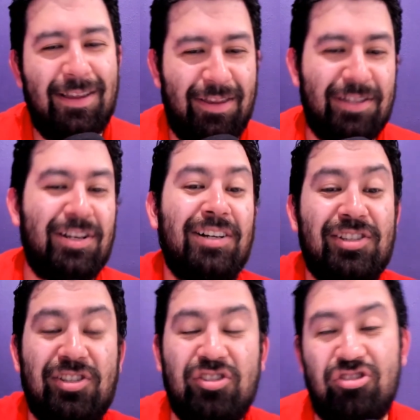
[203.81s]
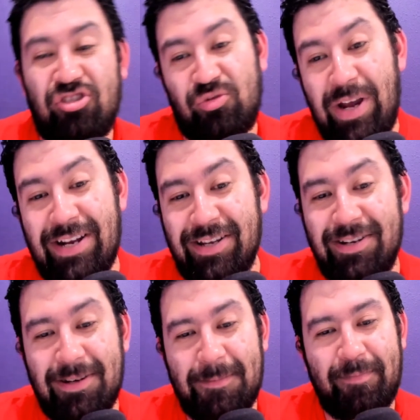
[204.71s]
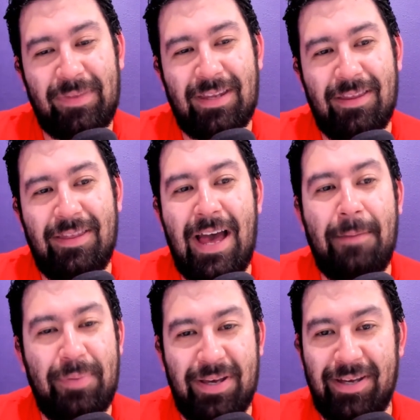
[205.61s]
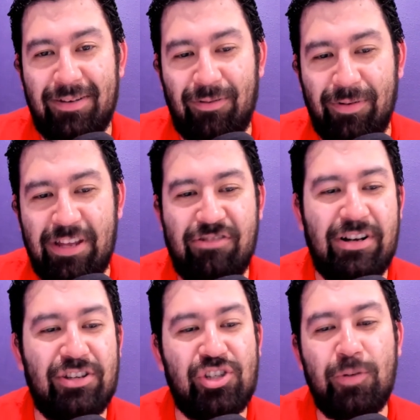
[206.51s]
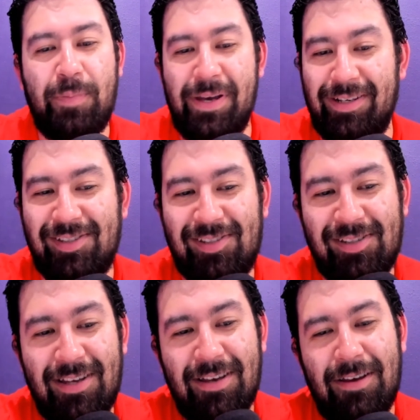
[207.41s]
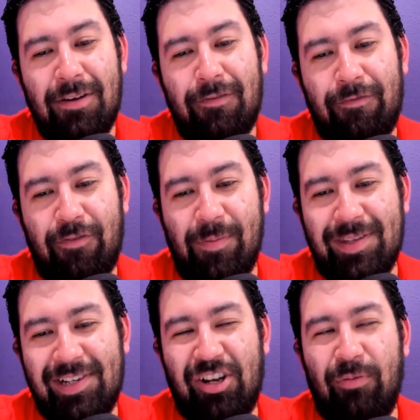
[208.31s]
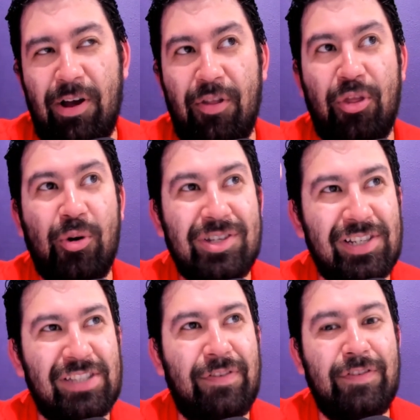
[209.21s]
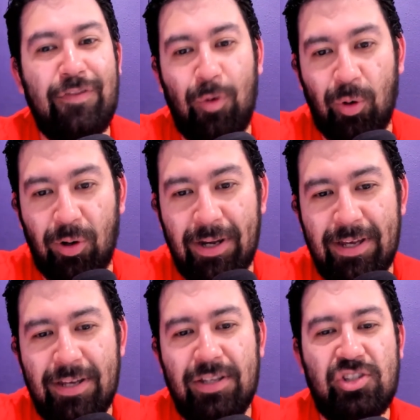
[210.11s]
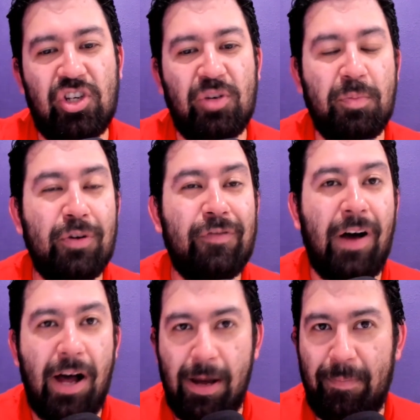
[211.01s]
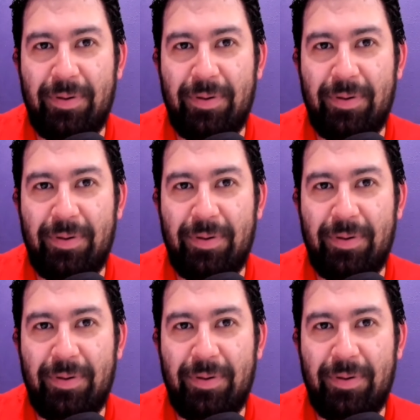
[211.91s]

The Ducks traded that pick, or they traded two picks from the second round, 36 and 54, to move up